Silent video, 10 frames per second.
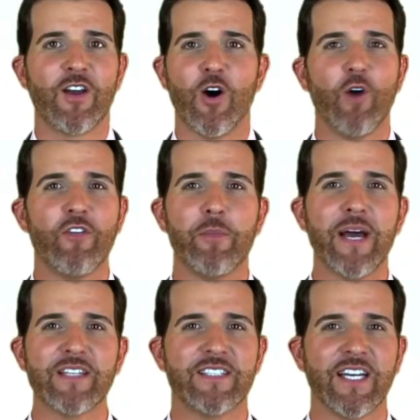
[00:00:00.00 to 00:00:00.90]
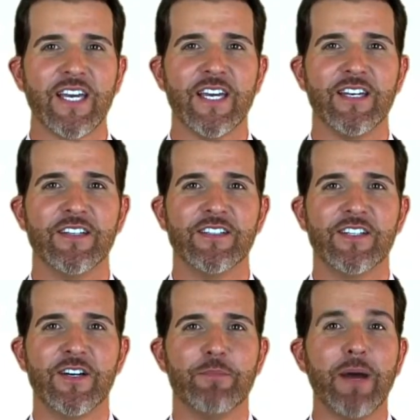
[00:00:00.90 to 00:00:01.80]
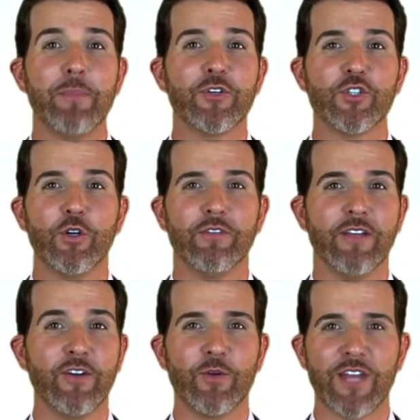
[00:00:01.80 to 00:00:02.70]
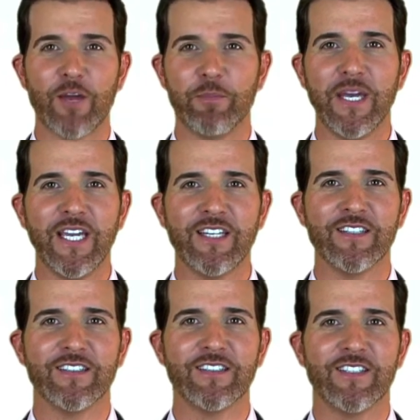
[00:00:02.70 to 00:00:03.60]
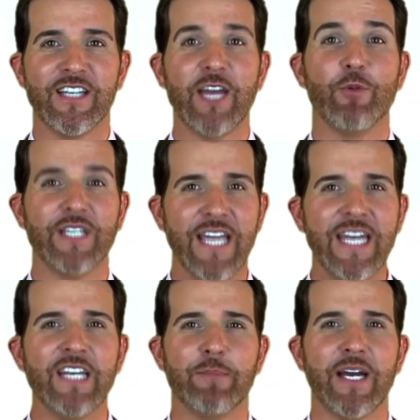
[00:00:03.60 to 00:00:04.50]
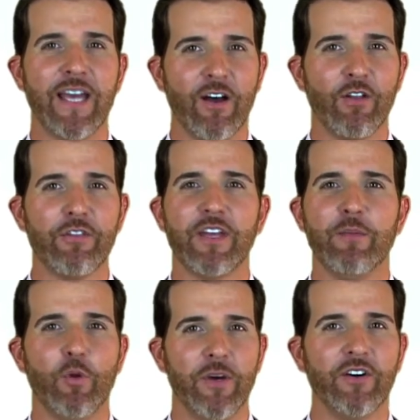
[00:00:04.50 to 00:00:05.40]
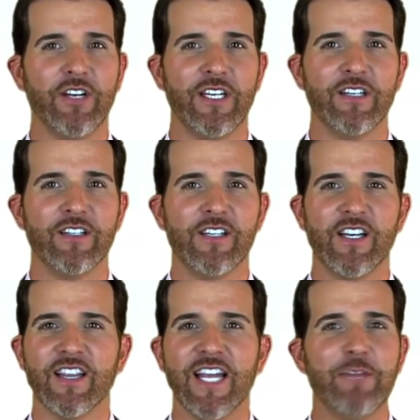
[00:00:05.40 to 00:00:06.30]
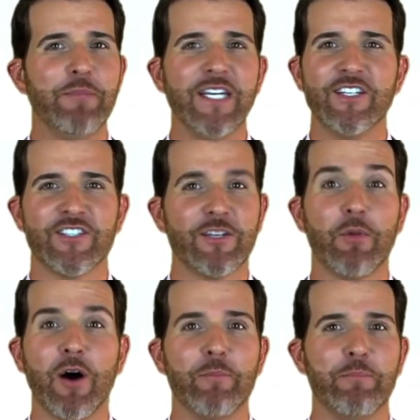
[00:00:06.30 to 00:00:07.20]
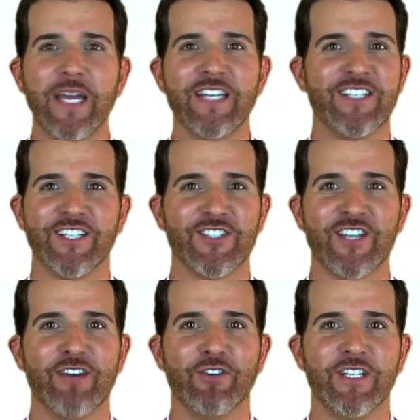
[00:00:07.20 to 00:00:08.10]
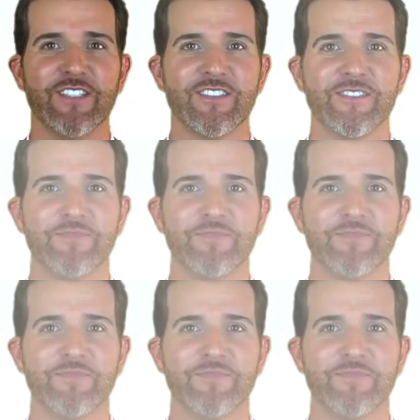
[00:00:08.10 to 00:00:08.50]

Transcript: Over the past decade, my pursuit of living without pain and regaining my health and mobility led me to some amazing discoveries.